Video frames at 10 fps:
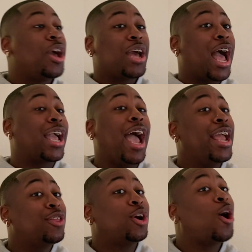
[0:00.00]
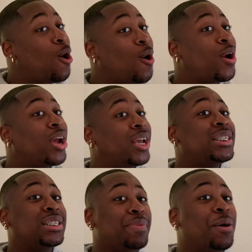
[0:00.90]
I got in the car. He
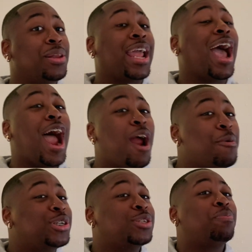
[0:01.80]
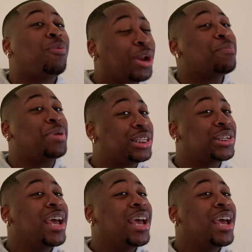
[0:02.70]
smelled like Irish Spring, bitch.